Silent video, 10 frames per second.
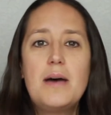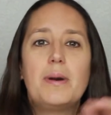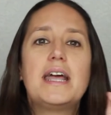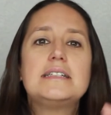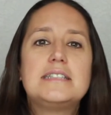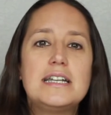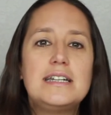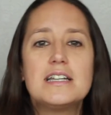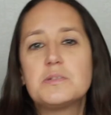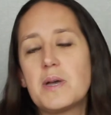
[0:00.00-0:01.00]
but I
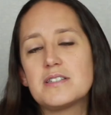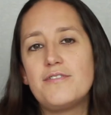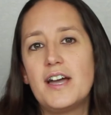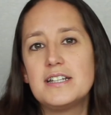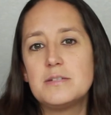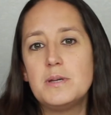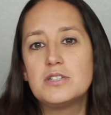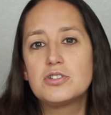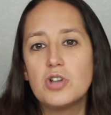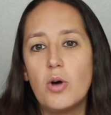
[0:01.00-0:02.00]
didn't expect to find it to be
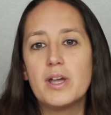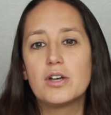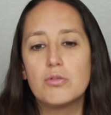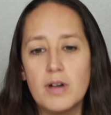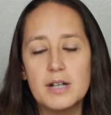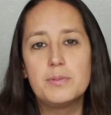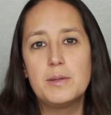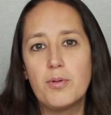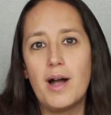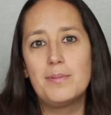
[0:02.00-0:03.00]
so incredibly
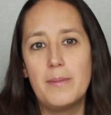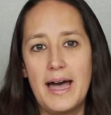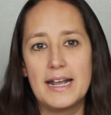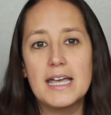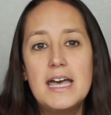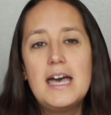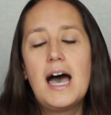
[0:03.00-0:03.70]
problematic.